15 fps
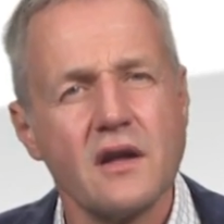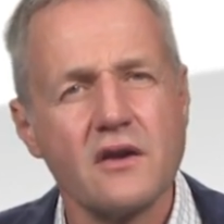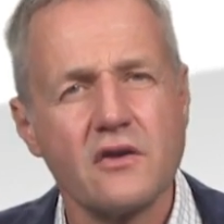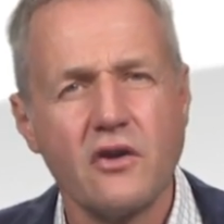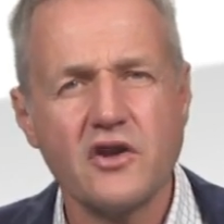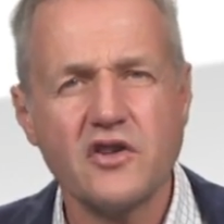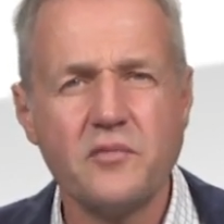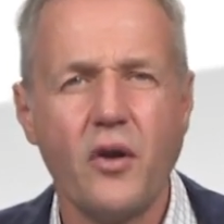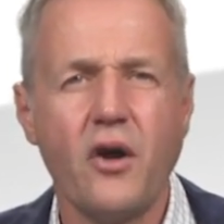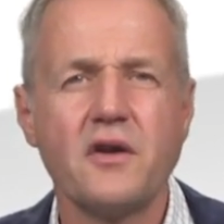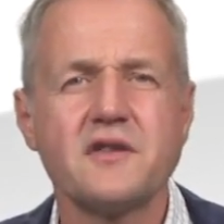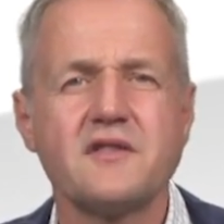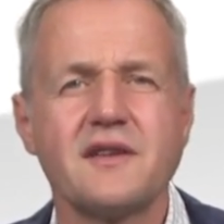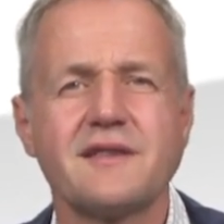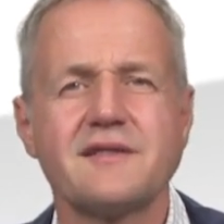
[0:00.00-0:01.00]

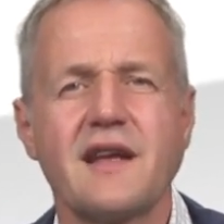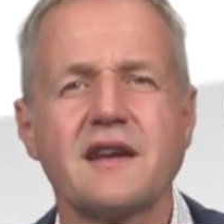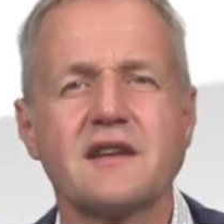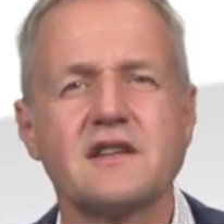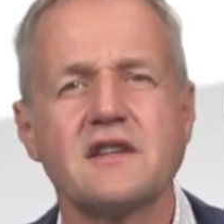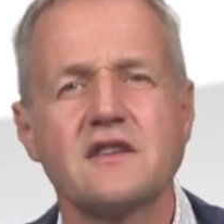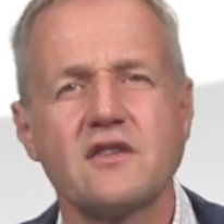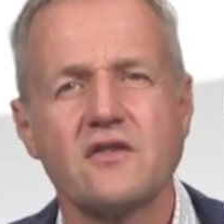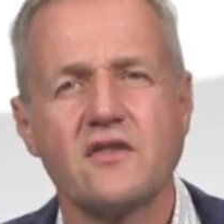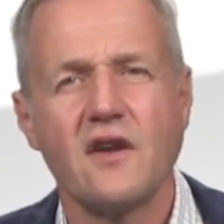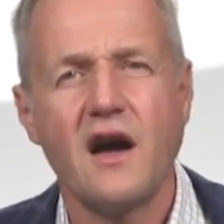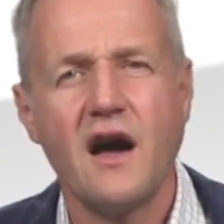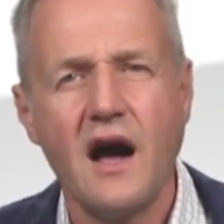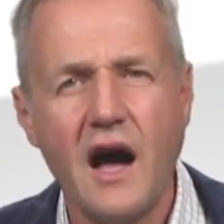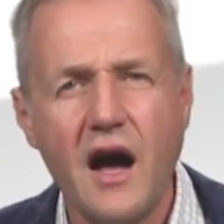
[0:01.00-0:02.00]
corresponds exactly to the
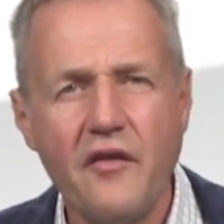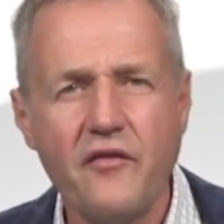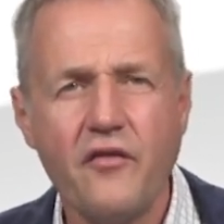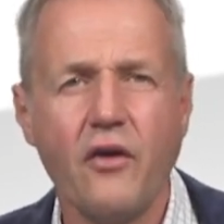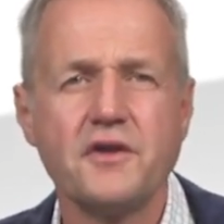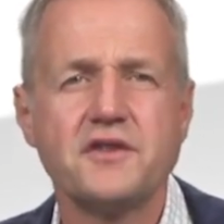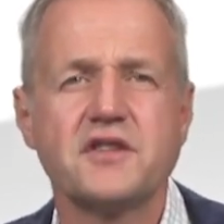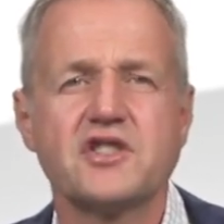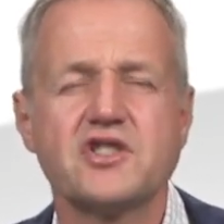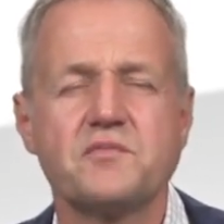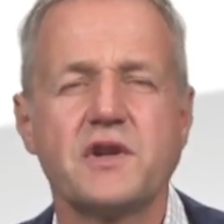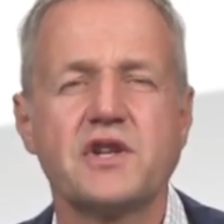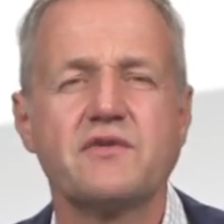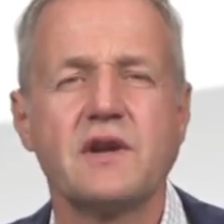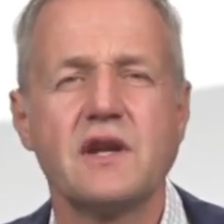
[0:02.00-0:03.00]
half voltage
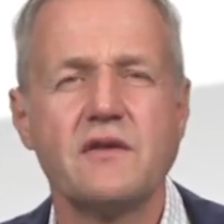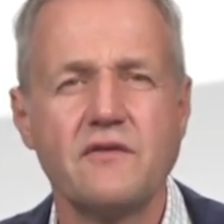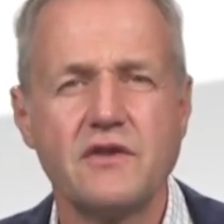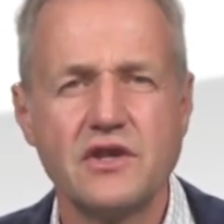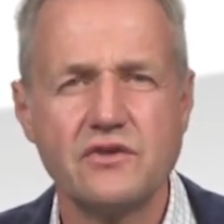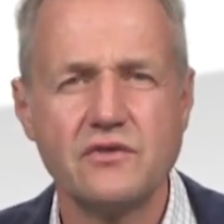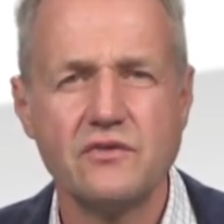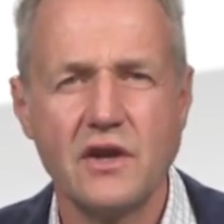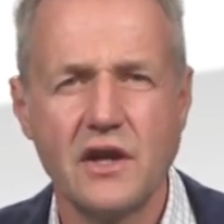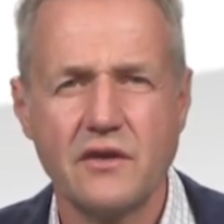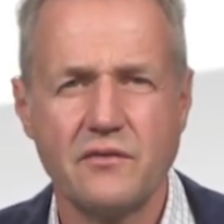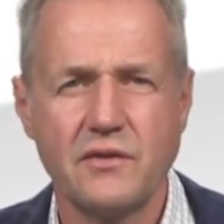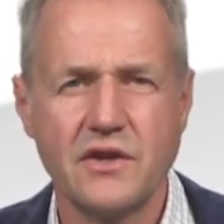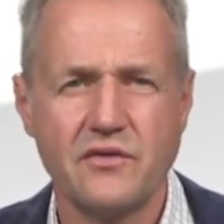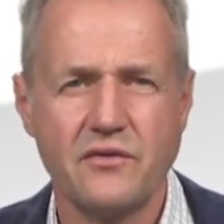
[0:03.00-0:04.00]
between V2 and
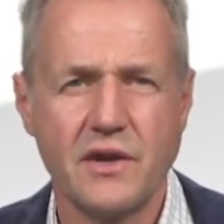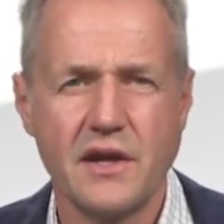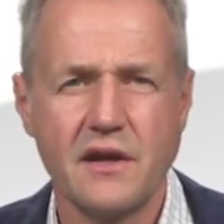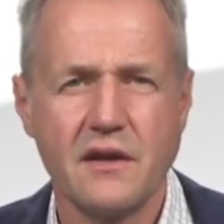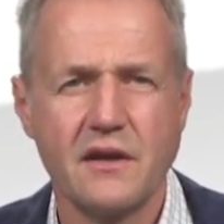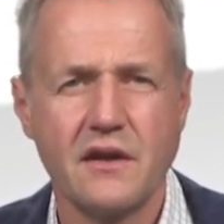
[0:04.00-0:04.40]
V3.